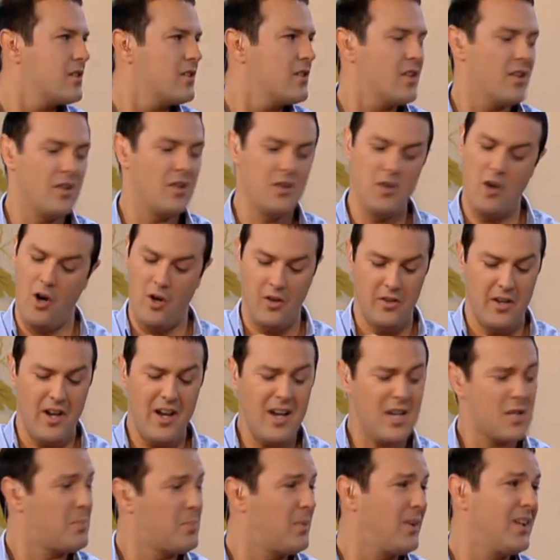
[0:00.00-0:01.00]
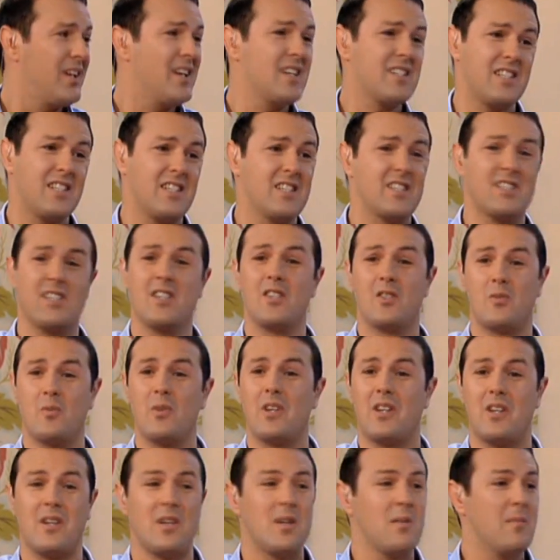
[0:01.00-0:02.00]
I'm sure did you,
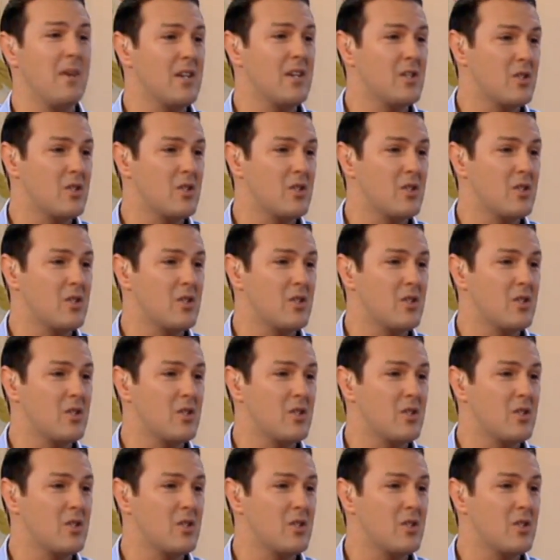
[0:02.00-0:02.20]
meet,